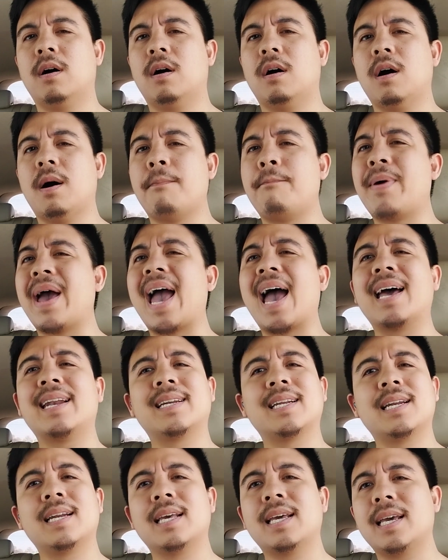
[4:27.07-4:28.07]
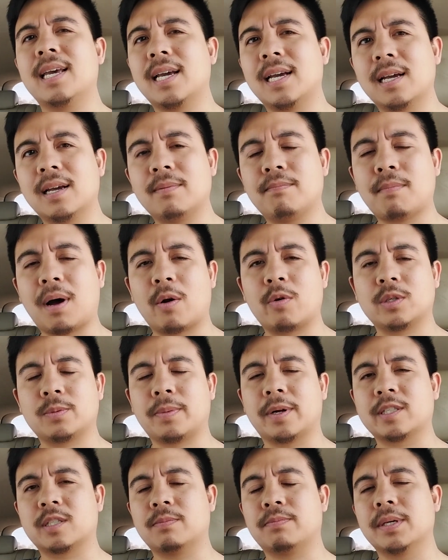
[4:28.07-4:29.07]
Abandoning my
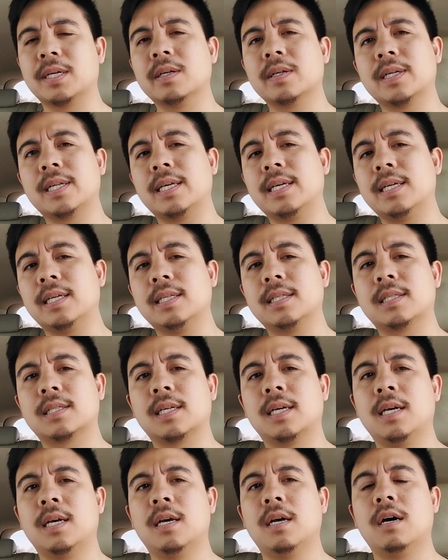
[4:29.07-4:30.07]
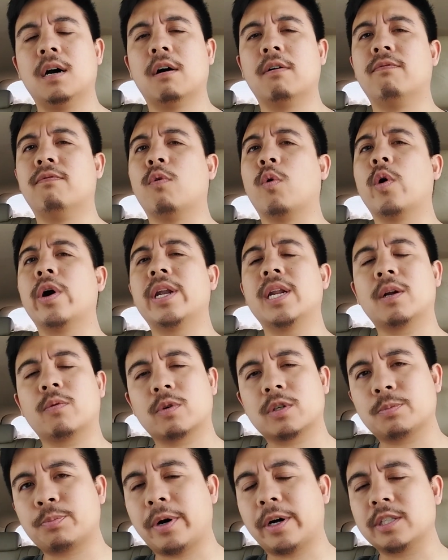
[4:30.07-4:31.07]
responsibilities, avoiding
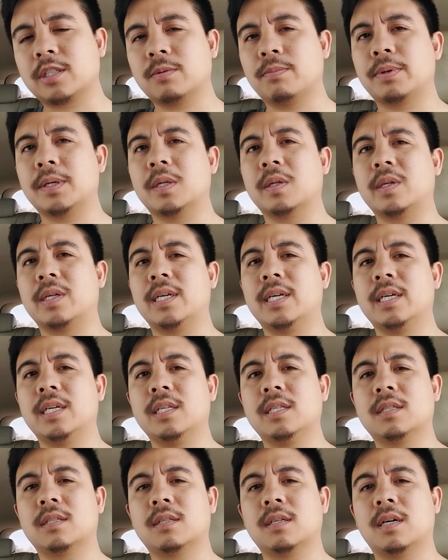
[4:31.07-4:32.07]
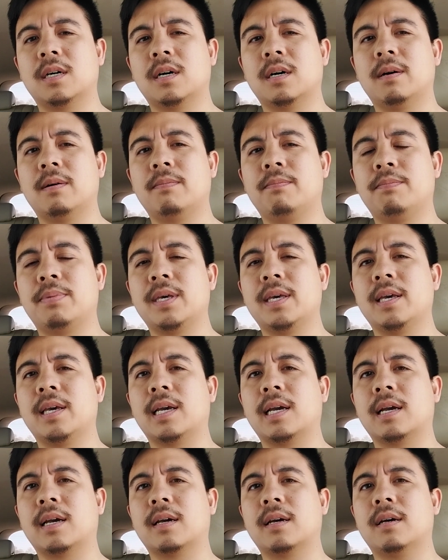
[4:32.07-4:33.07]
responsibilities,
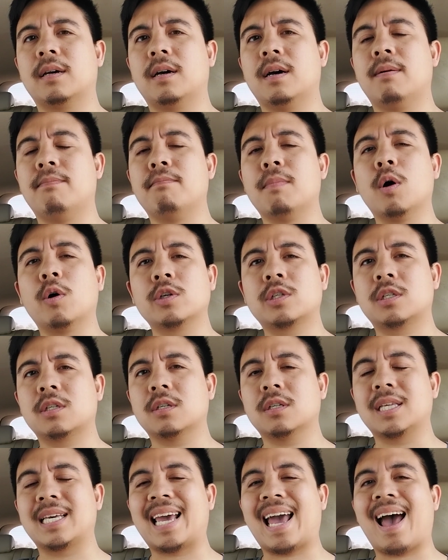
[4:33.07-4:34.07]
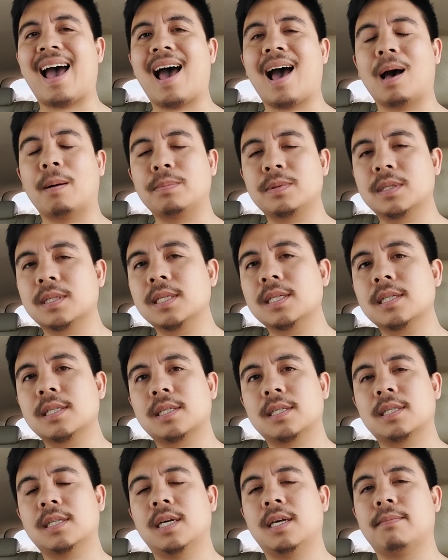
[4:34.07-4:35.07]
being emotionally
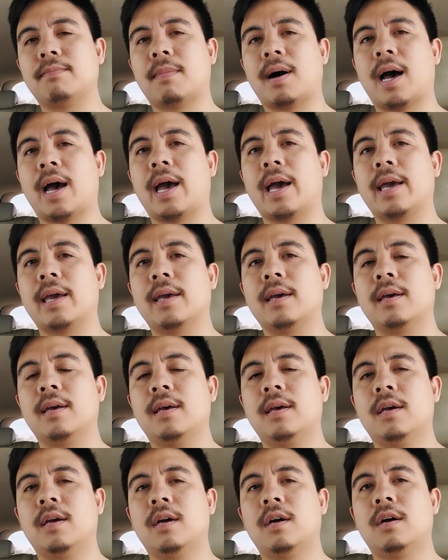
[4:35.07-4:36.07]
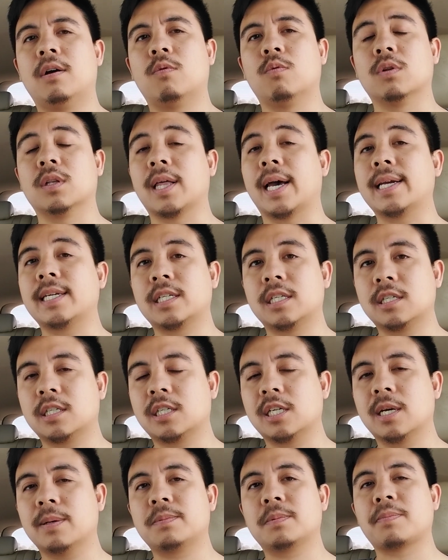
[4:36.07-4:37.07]
absent in my
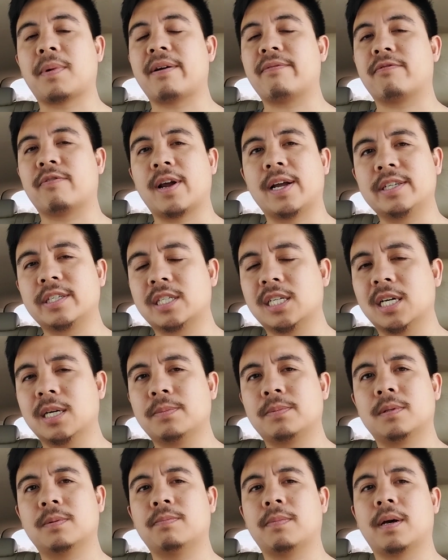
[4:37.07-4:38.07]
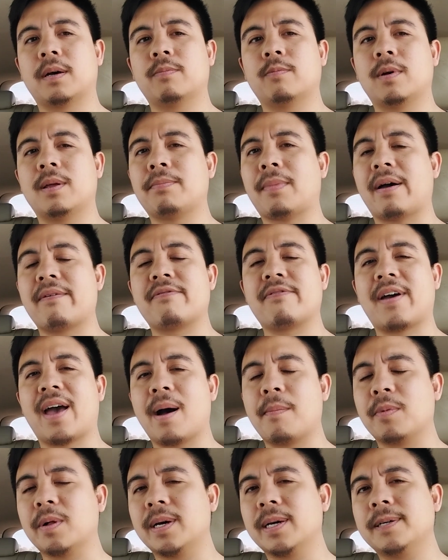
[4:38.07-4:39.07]
relationships, my friendships, in my
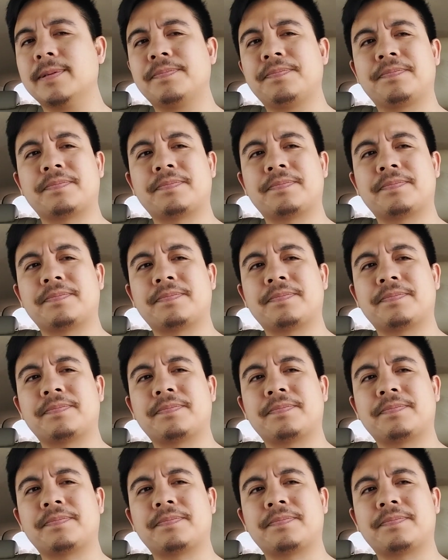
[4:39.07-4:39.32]
family,